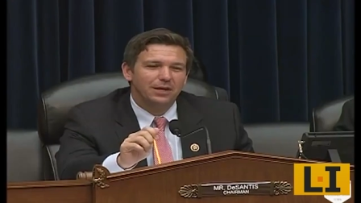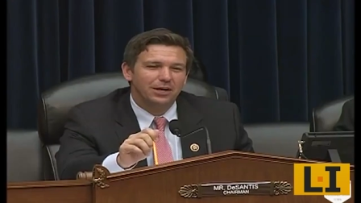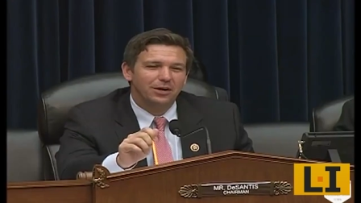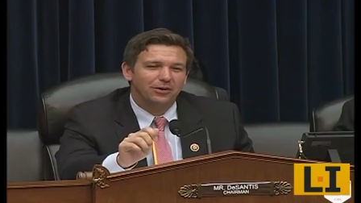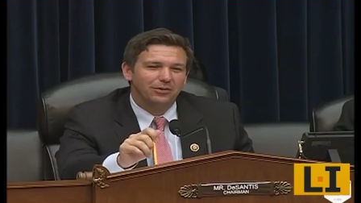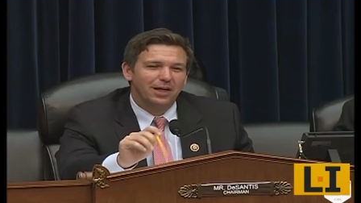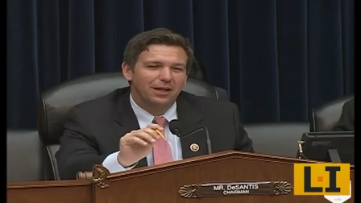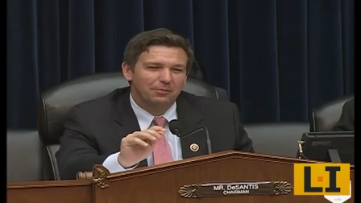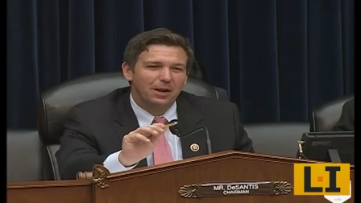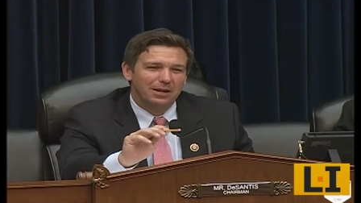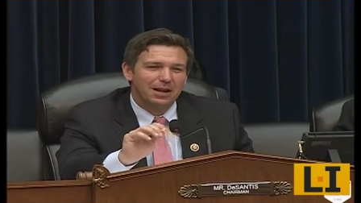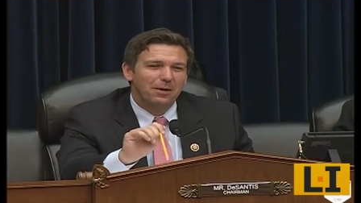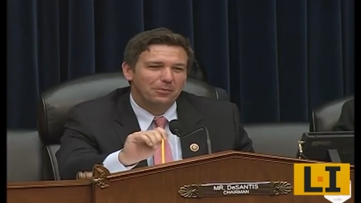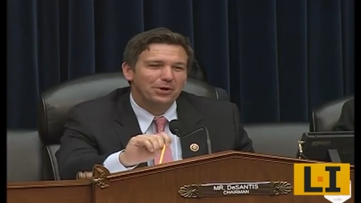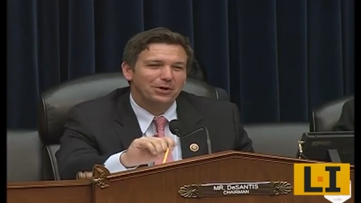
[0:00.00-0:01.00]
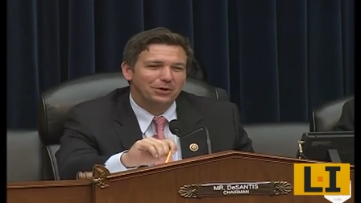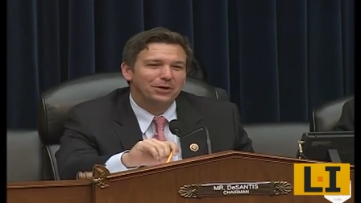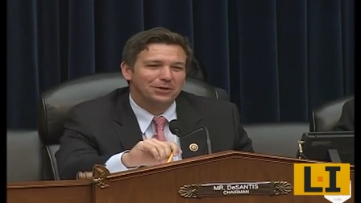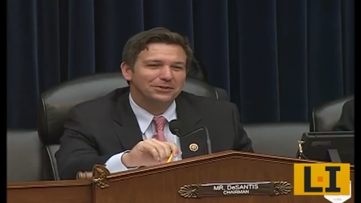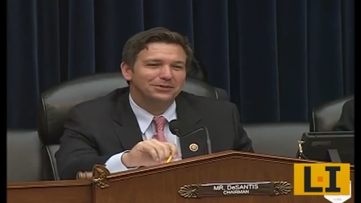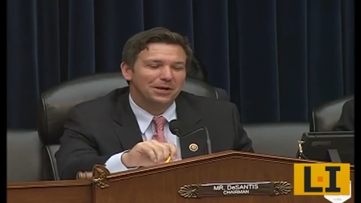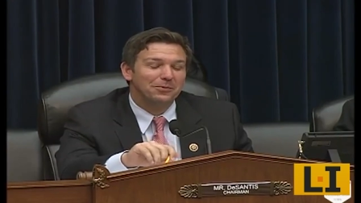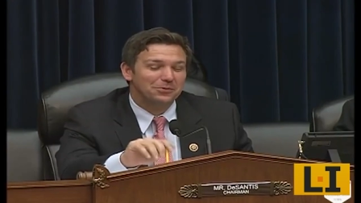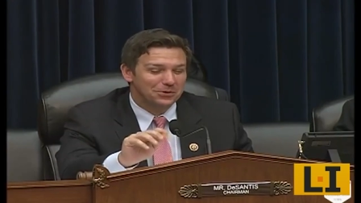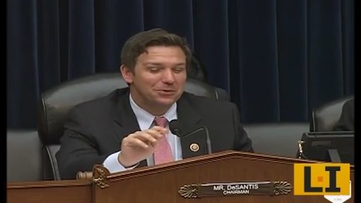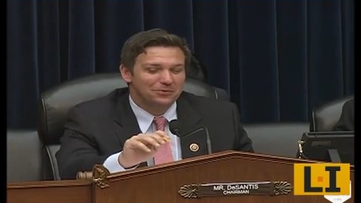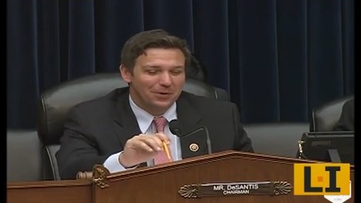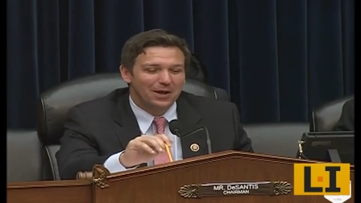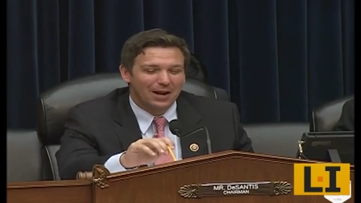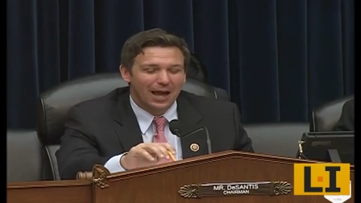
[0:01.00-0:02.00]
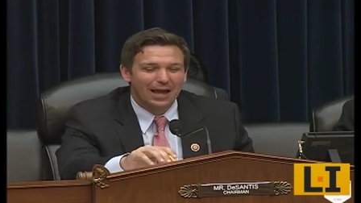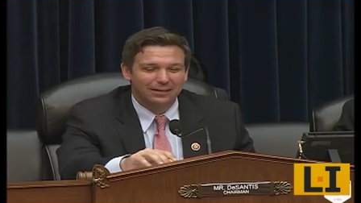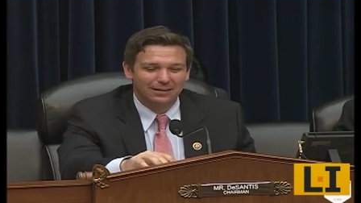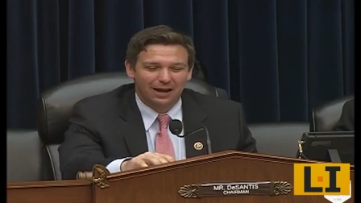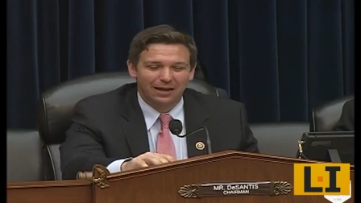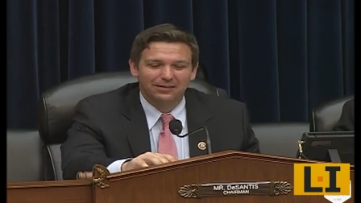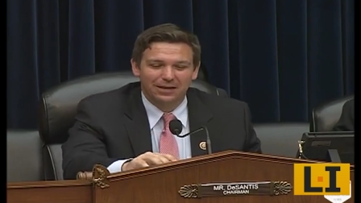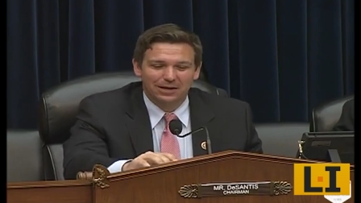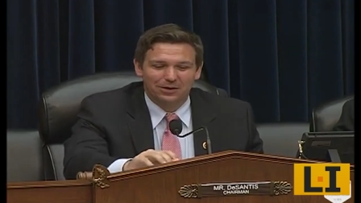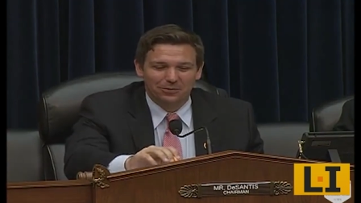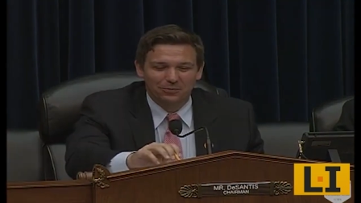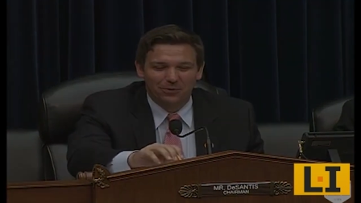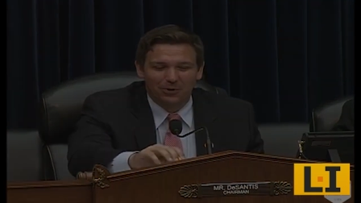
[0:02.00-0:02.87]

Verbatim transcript: here. That might not be a good assumption, but I, take your